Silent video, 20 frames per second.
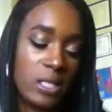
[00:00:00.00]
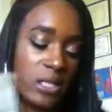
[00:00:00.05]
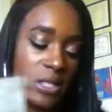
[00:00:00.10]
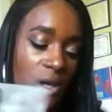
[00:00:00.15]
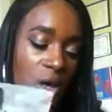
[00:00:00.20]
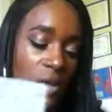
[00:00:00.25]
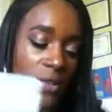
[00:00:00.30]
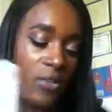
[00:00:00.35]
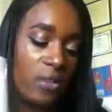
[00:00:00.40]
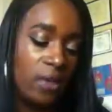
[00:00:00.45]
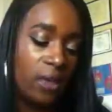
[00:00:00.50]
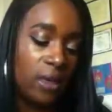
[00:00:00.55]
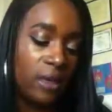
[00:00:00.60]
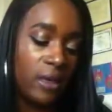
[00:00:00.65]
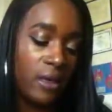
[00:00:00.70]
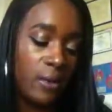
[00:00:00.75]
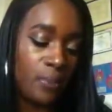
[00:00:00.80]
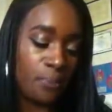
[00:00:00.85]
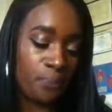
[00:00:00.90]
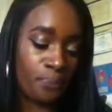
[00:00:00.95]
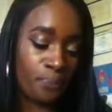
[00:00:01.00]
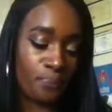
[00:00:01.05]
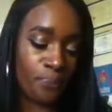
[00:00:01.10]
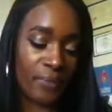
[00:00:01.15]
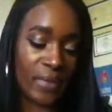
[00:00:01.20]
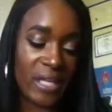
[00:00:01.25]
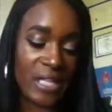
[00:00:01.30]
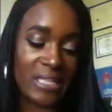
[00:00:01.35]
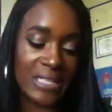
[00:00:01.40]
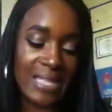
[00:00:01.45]
It's called the
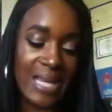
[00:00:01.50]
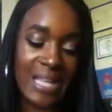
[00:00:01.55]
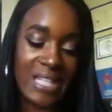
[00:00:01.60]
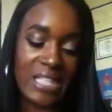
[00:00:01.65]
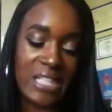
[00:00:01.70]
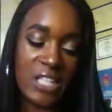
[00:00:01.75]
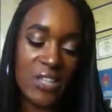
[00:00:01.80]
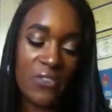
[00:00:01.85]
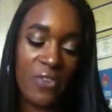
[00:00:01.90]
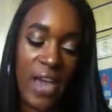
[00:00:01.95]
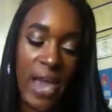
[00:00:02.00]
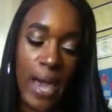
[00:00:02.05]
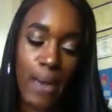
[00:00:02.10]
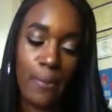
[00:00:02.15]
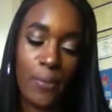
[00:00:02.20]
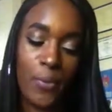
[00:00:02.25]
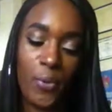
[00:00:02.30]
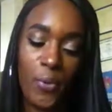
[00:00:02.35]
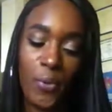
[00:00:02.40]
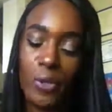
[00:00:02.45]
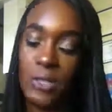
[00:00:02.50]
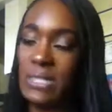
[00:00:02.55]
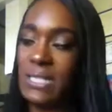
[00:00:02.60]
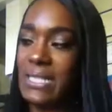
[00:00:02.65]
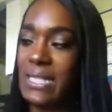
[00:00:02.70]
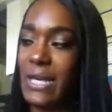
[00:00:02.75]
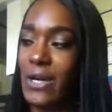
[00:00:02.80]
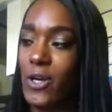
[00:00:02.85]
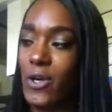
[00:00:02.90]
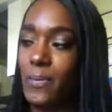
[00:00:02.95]
Intensive Ampoule
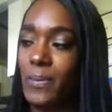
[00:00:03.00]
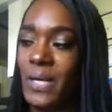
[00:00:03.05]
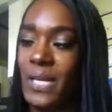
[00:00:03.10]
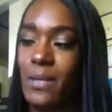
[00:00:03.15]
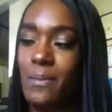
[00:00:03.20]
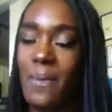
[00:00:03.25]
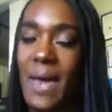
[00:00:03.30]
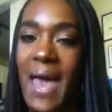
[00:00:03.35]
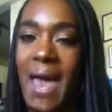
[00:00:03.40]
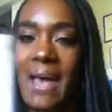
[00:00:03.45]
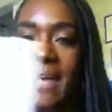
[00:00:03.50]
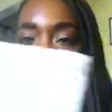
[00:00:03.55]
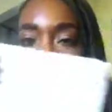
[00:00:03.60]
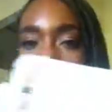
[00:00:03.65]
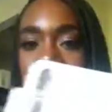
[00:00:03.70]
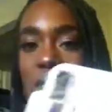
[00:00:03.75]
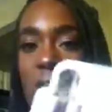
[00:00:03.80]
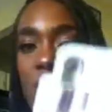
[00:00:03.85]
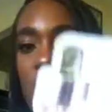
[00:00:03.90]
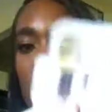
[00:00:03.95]
Ceramide Mask.